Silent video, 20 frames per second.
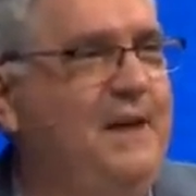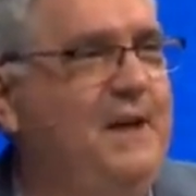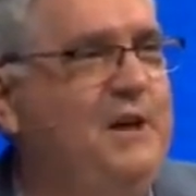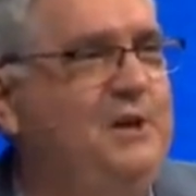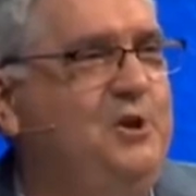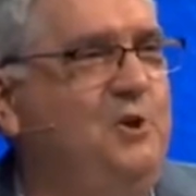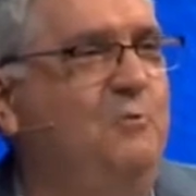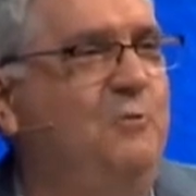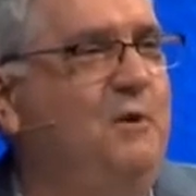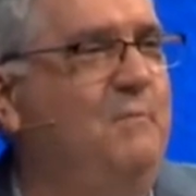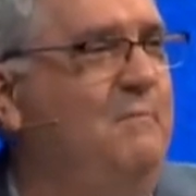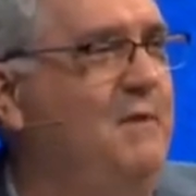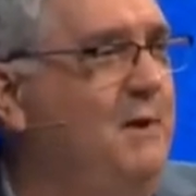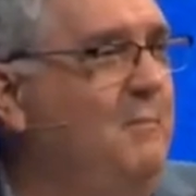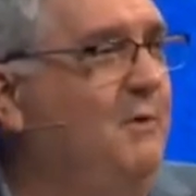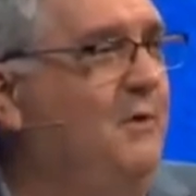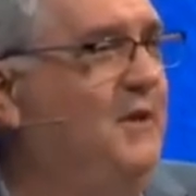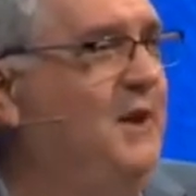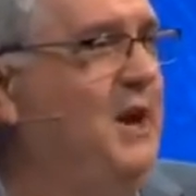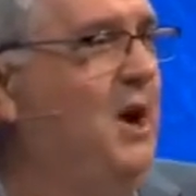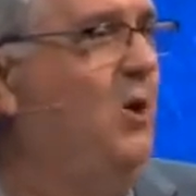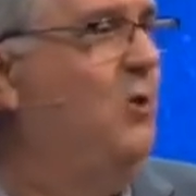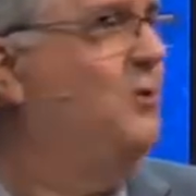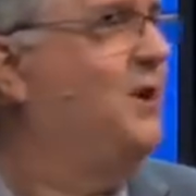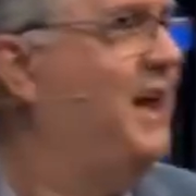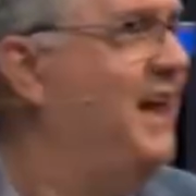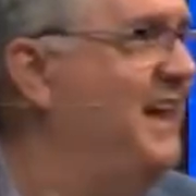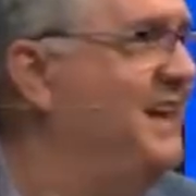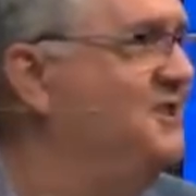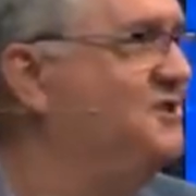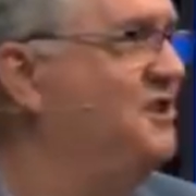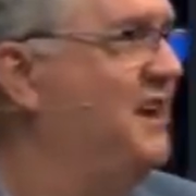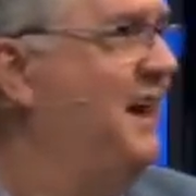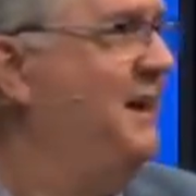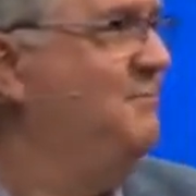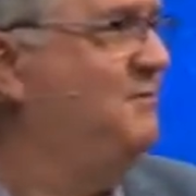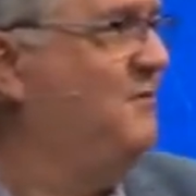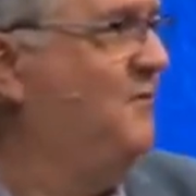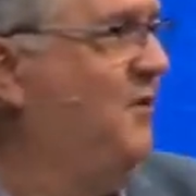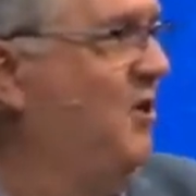You remember the old King
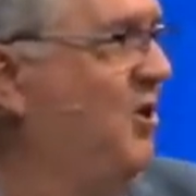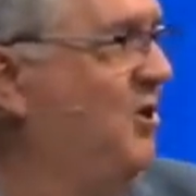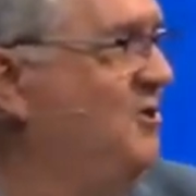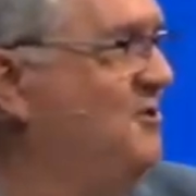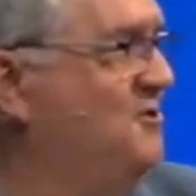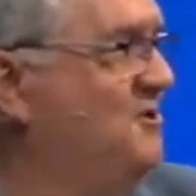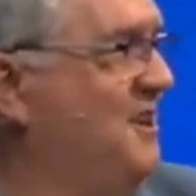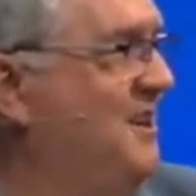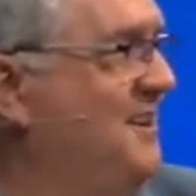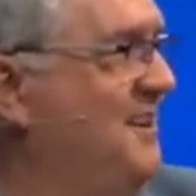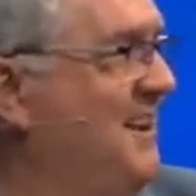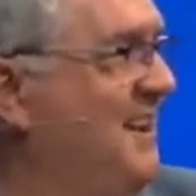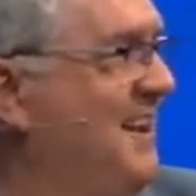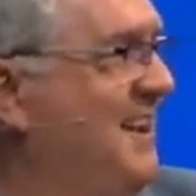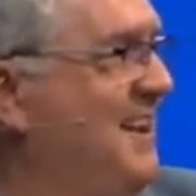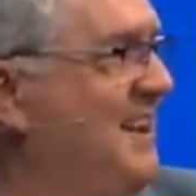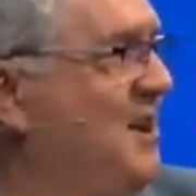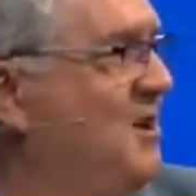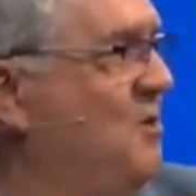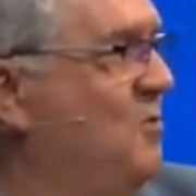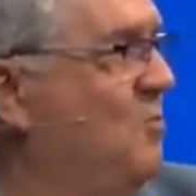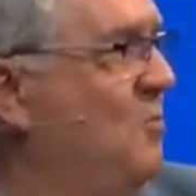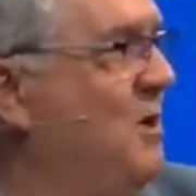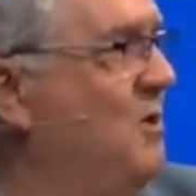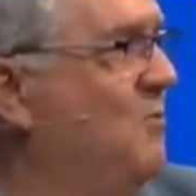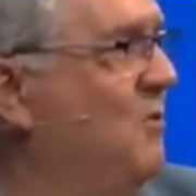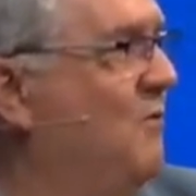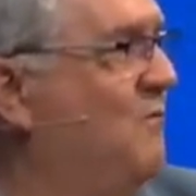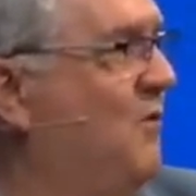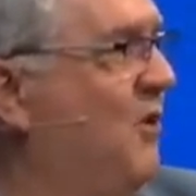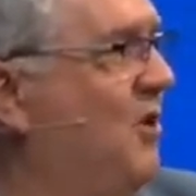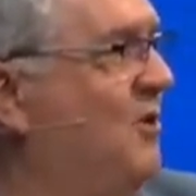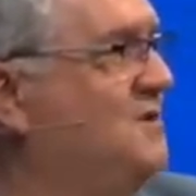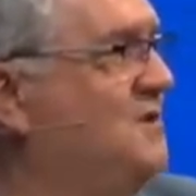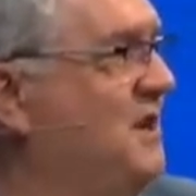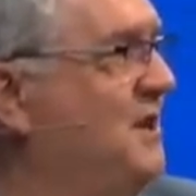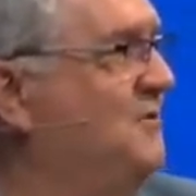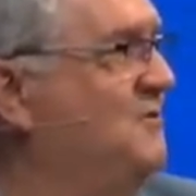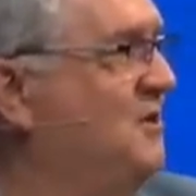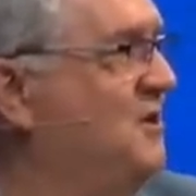James Version? We were
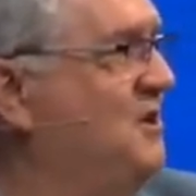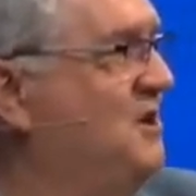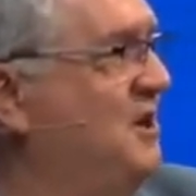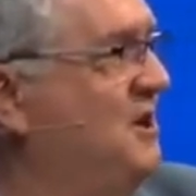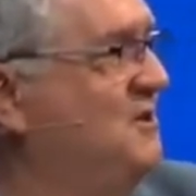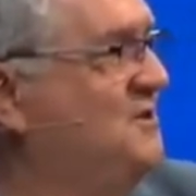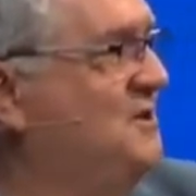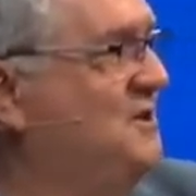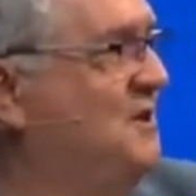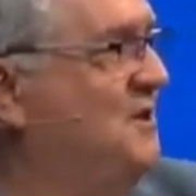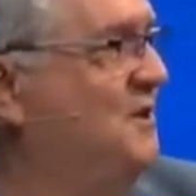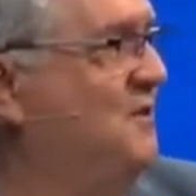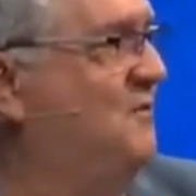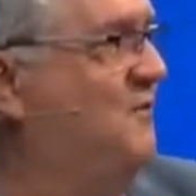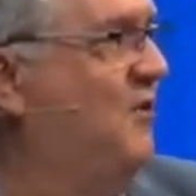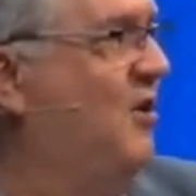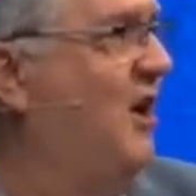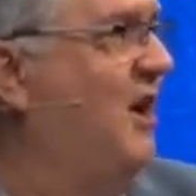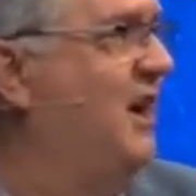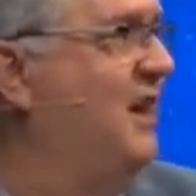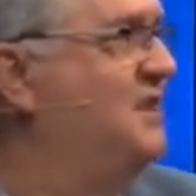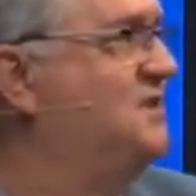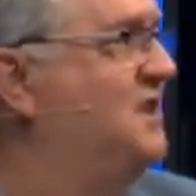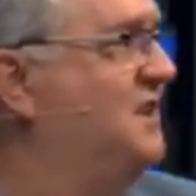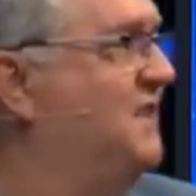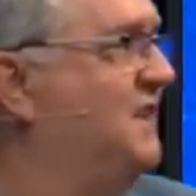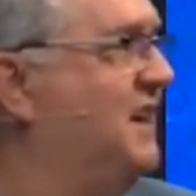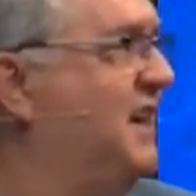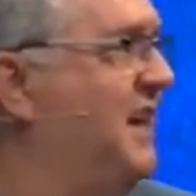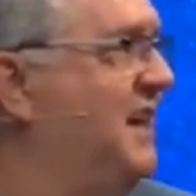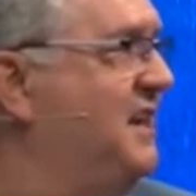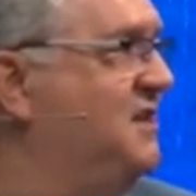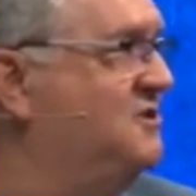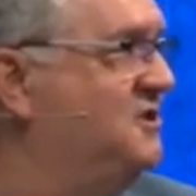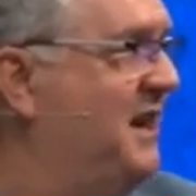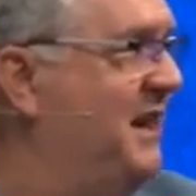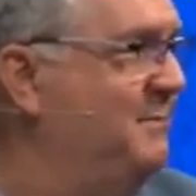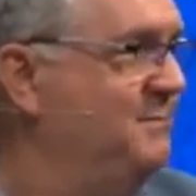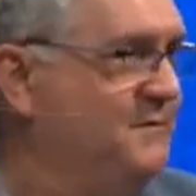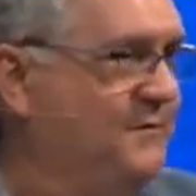first introduced to the phrase in the King
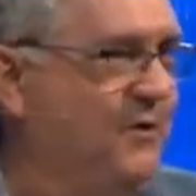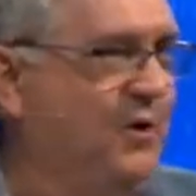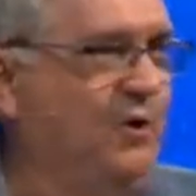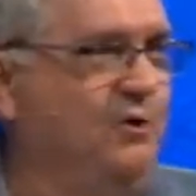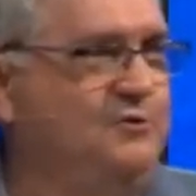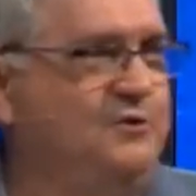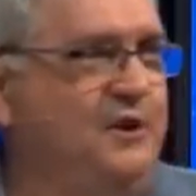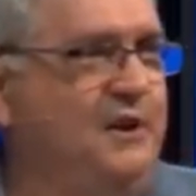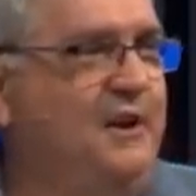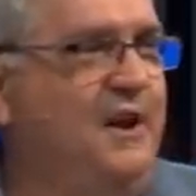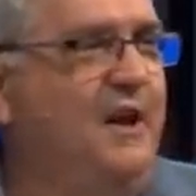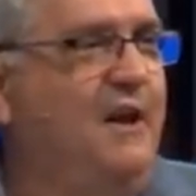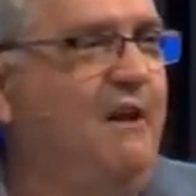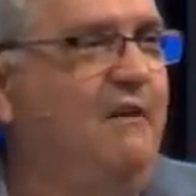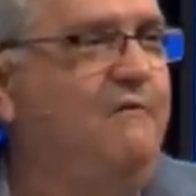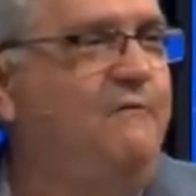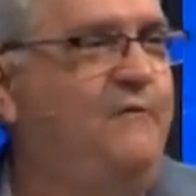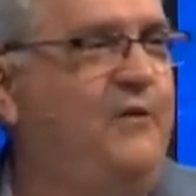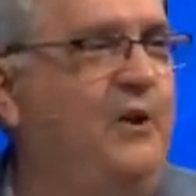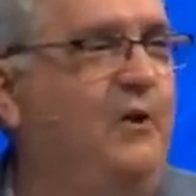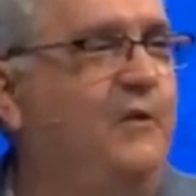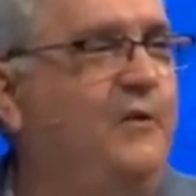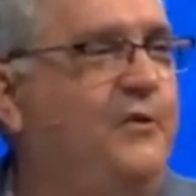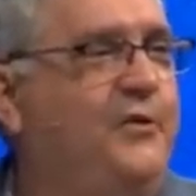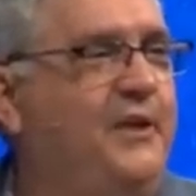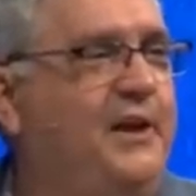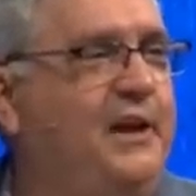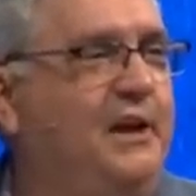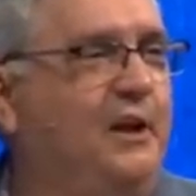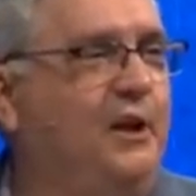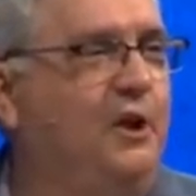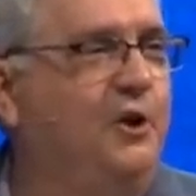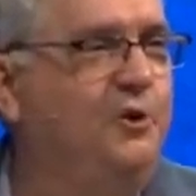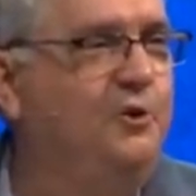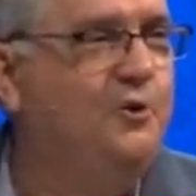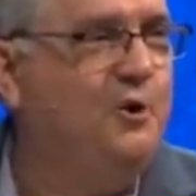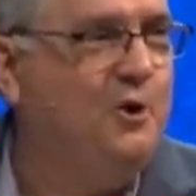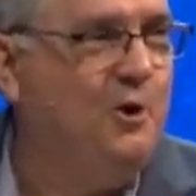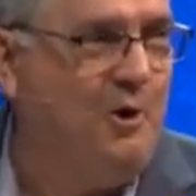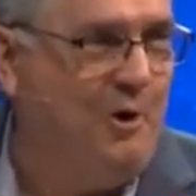James Version, filthy
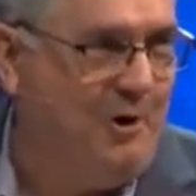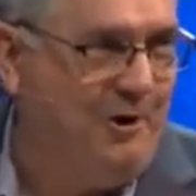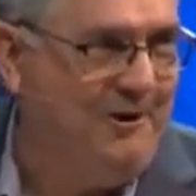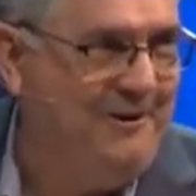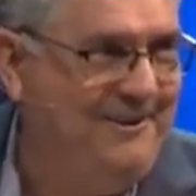lucre.